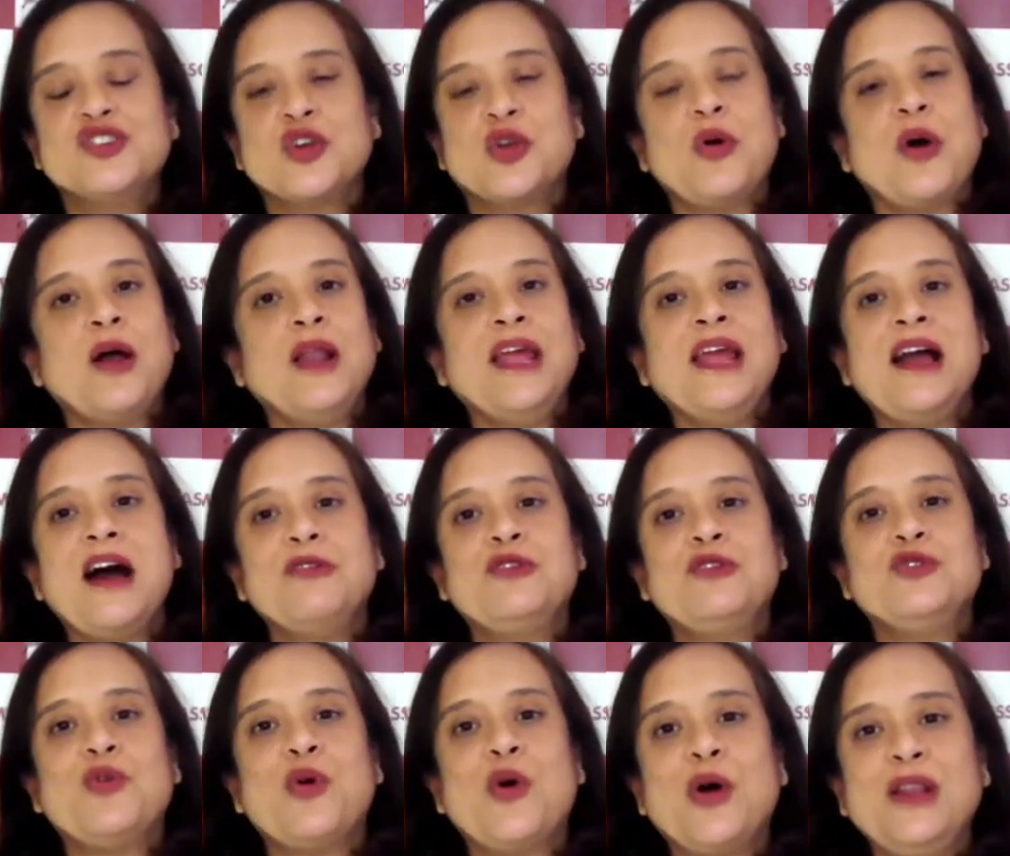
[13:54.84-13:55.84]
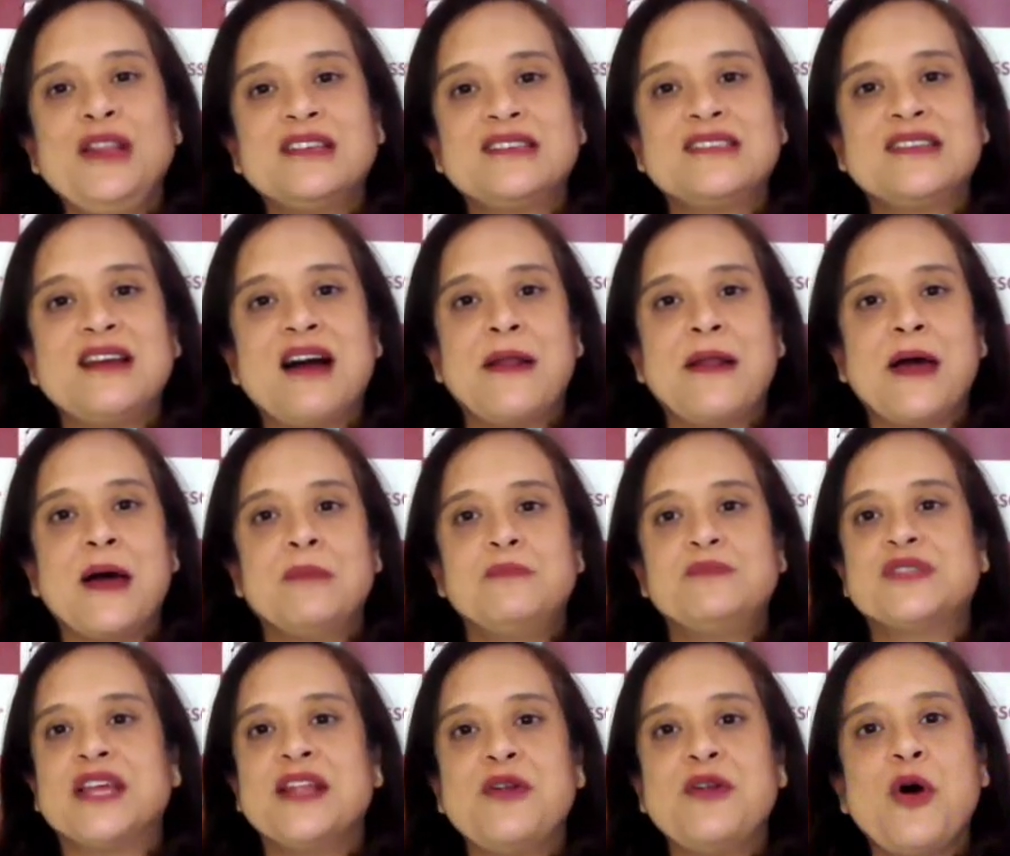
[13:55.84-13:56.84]
So calling out to all the
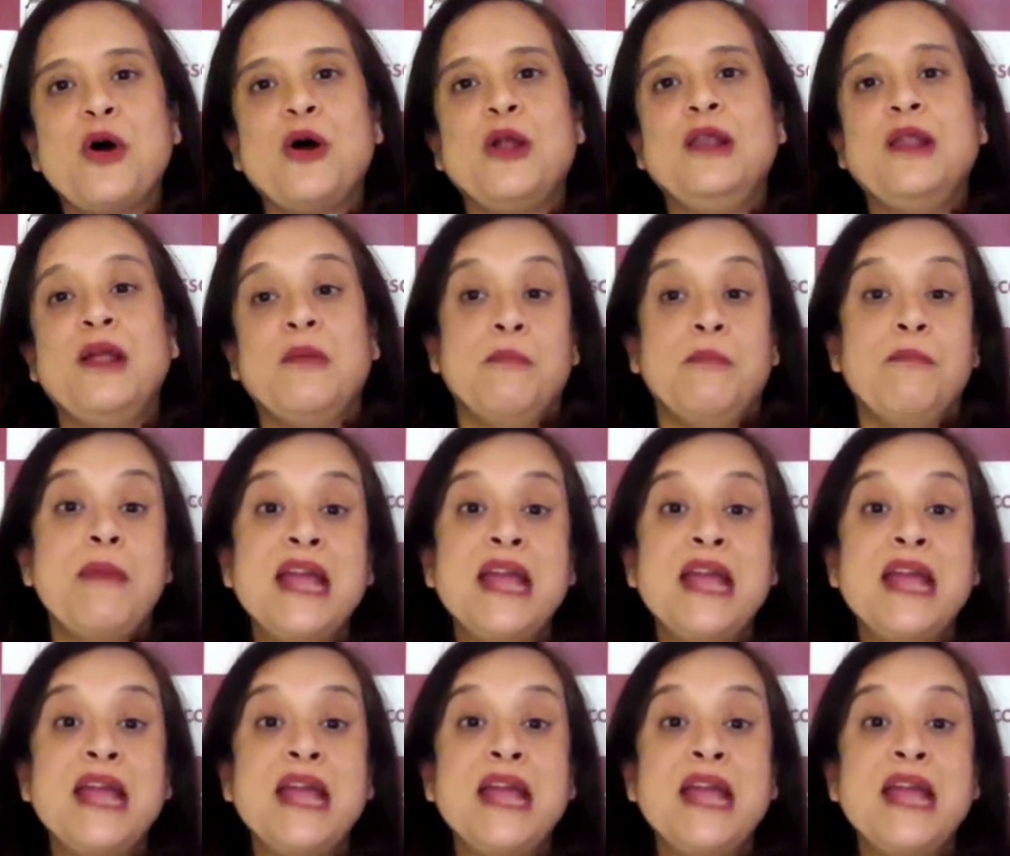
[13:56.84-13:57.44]
startups and all